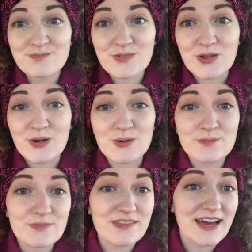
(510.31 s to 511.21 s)
So
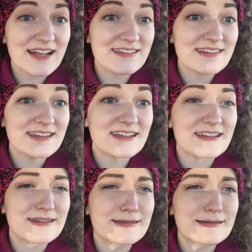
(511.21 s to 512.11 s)
that
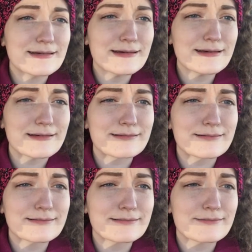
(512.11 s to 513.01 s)
is,
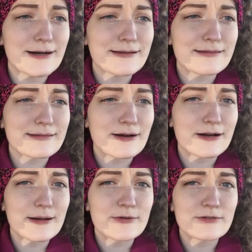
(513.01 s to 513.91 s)
why is this car
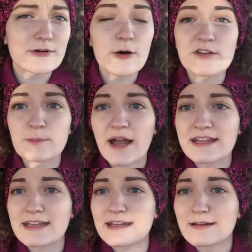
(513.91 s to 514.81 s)
coming toward, oh, he's
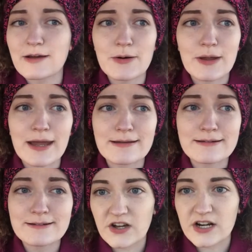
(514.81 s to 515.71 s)
backing in. Okay,
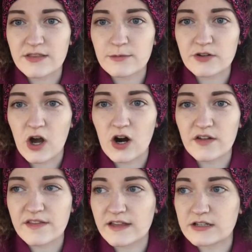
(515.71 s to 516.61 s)
sorry, there was a
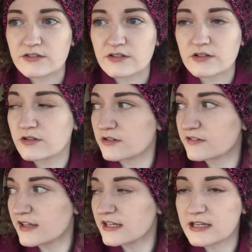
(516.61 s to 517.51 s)
car that like
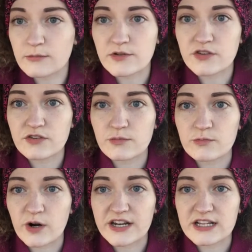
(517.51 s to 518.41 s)
looked like he was
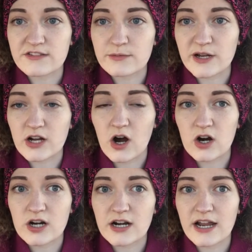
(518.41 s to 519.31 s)
running into my
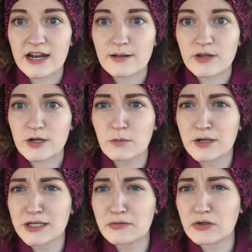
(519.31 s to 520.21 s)
car, and I'm like,
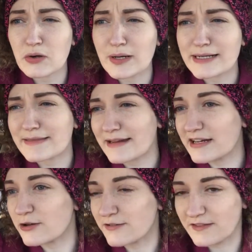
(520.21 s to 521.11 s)
what are you doing? And then I
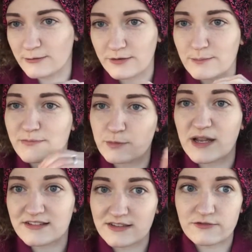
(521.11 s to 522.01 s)
noticed there's a
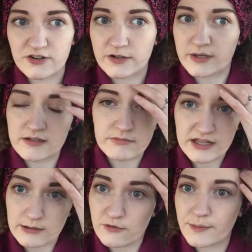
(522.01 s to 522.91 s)
space in front of me
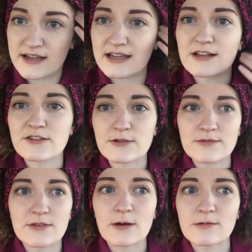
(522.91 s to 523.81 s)
that he was backing into,
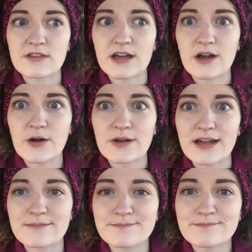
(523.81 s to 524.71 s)
and so I was like, okay.